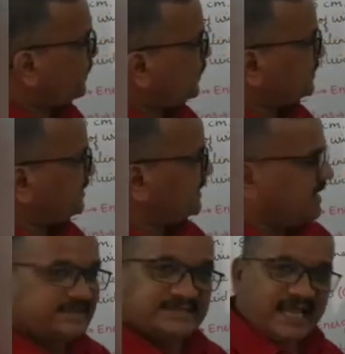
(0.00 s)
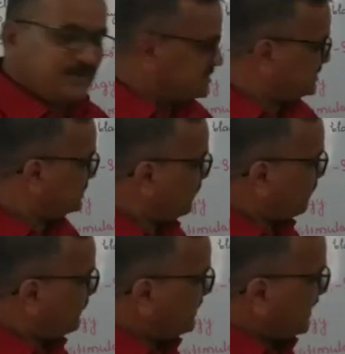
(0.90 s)
clotting enzymes,
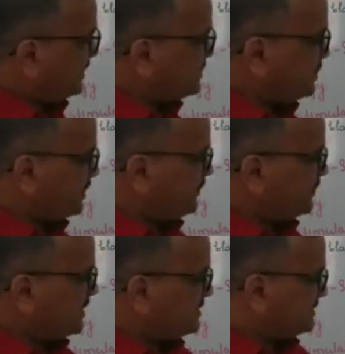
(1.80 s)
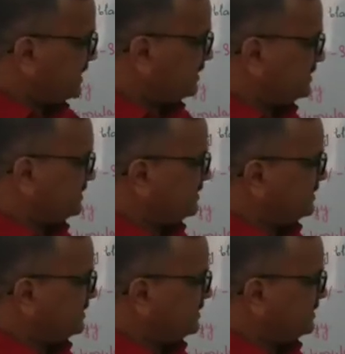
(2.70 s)
calcium, zinc.